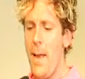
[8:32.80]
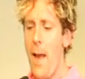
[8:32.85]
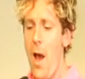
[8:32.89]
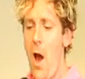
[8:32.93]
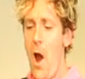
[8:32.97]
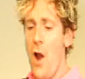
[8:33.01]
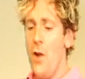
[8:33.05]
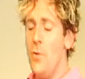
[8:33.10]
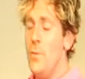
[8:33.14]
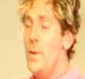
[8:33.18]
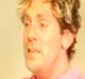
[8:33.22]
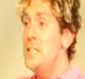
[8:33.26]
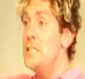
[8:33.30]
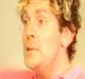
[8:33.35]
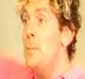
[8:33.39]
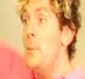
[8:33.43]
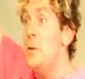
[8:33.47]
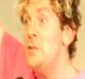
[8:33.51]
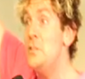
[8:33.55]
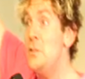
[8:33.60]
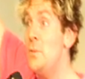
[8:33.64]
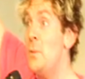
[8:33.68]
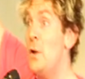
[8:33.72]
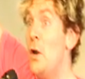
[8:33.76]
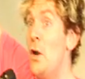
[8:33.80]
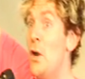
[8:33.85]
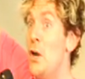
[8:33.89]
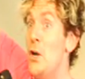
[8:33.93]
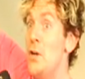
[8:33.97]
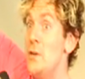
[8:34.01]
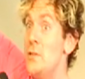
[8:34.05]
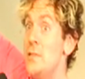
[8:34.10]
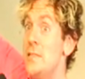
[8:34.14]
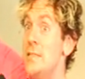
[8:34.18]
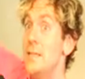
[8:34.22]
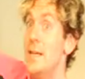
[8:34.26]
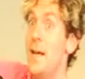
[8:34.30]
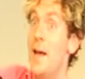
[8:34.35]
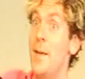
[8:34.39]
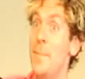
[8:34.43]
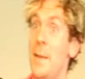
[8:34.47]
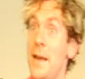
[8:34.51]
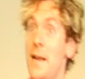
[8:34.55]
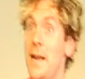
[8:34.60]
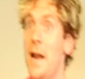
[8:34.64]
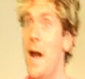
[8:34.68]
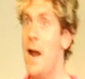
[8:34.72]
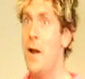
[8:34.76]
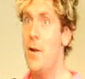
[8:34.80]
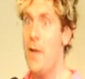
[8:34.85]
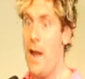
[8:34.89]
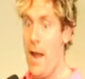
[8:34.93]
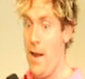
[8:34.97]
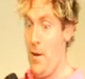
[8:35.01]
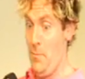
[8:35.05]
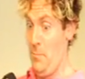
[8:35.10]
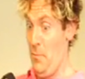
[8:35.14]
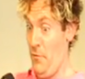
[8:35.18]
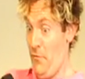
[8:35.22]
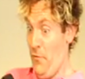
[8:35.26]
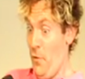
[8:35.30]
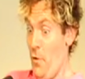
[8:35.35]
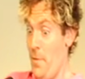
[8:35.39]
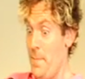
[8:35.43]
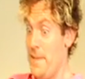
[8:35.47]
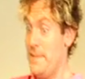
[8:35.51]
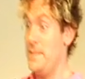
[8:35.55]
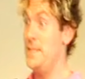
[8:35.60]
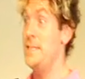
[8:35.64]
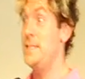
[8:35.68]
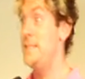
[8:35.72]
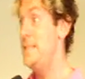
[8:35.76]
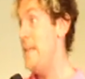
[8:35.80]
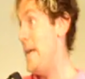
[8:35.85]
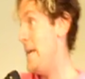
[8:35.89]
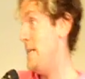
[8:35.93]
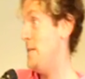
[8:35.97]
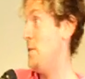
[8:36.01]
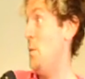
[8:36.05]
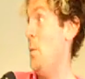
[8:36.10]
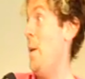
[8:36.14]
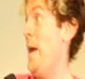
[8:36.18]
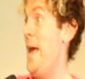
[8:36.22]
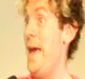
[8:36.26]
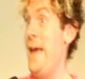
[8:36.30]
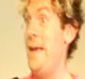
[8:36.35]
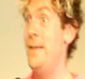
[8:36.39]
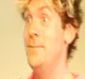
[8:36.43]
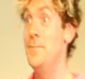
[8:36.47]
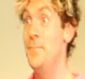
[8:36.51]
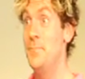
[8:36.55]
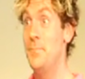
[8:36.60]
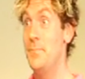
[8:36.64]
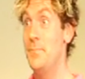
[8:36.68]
aren't we supposed to rehearse? I mean, our performance is days away.